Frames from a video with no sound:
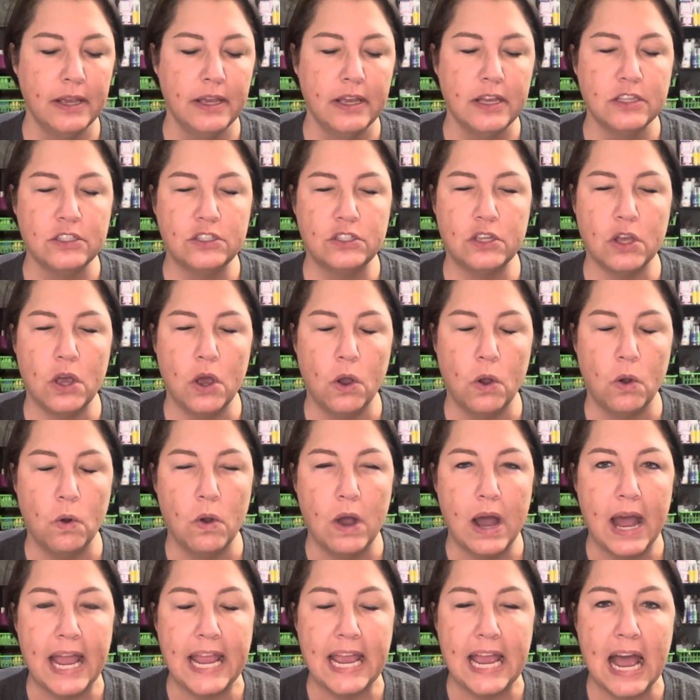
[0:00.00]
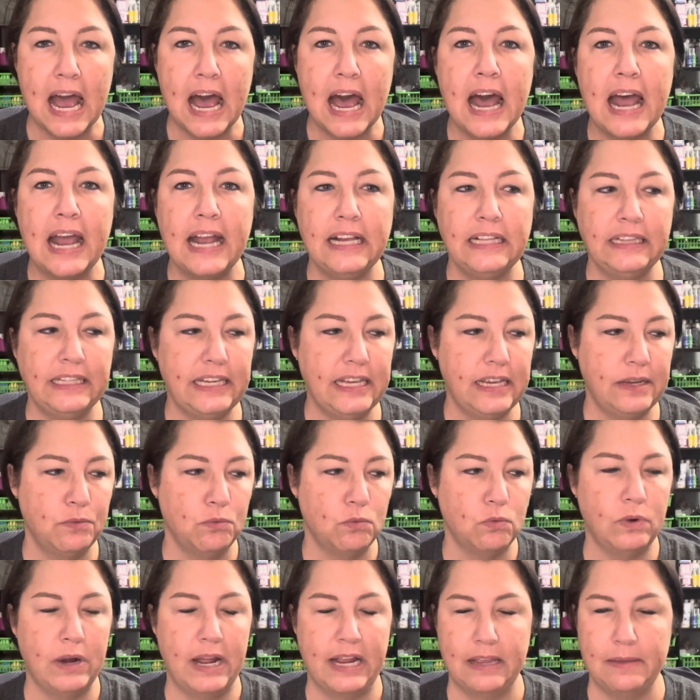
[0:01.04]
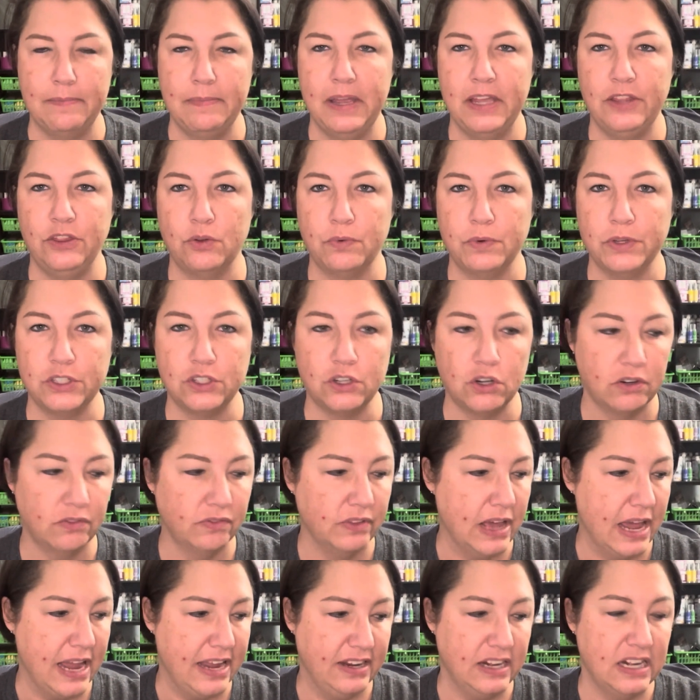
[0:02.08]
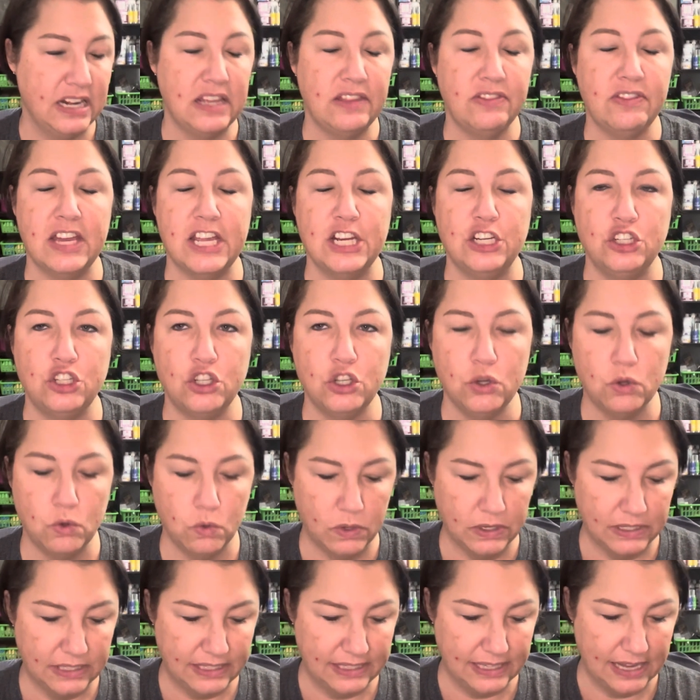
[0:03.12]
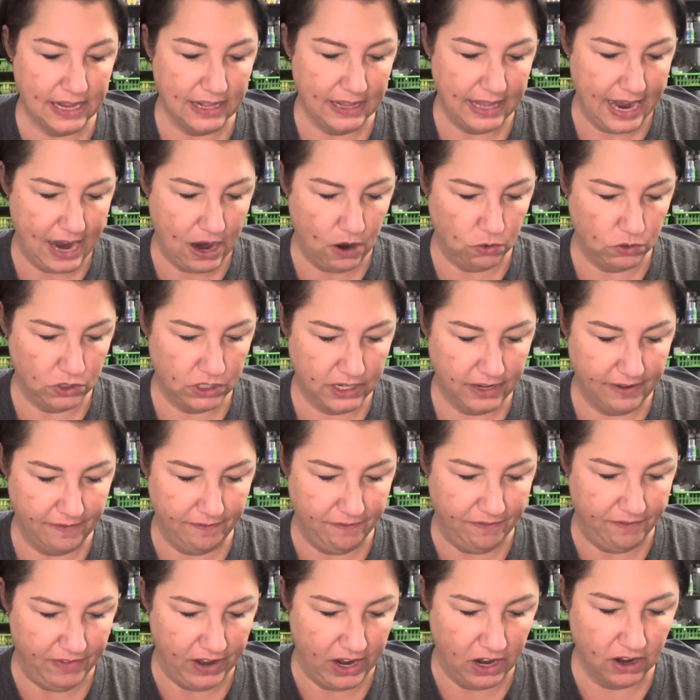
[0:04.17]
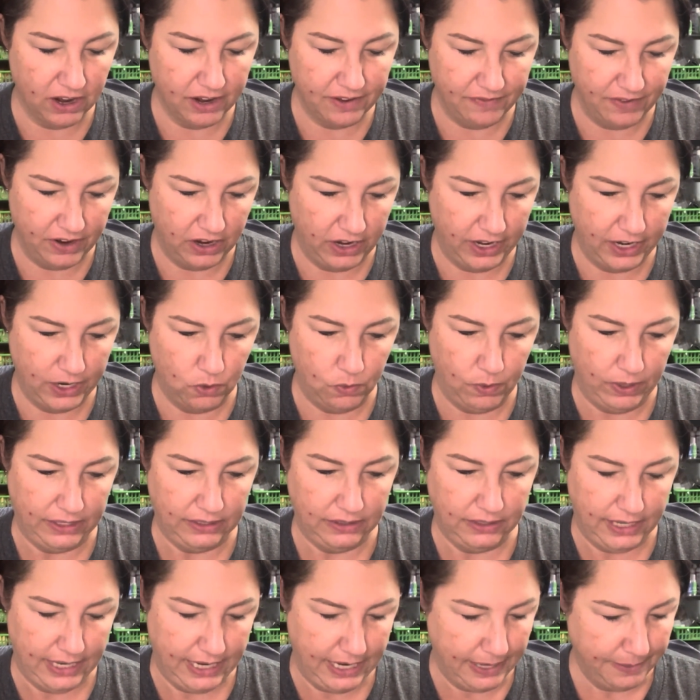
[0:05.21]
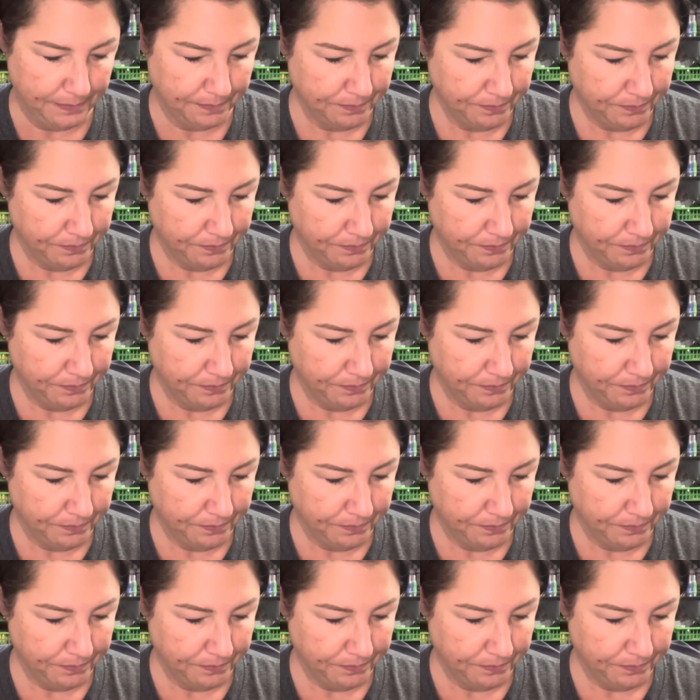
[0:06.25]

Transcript: So I highly recommend the Reserve line. They do sell out very, very quickly.